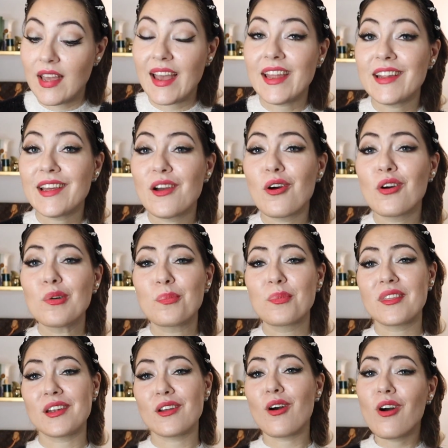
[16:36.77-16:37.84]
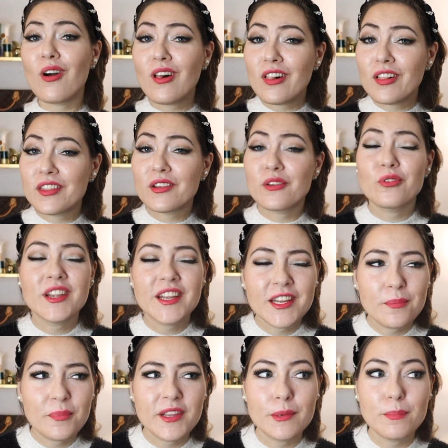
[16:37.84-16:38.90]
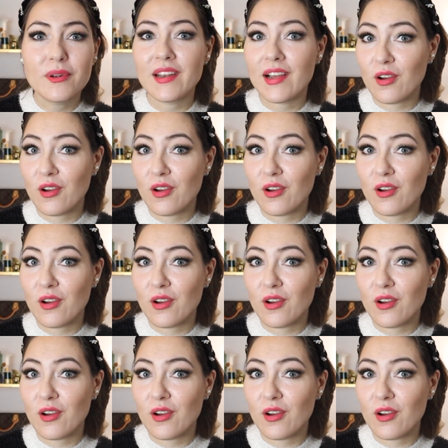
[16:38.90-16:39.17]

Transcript: and I hope that all the greedy people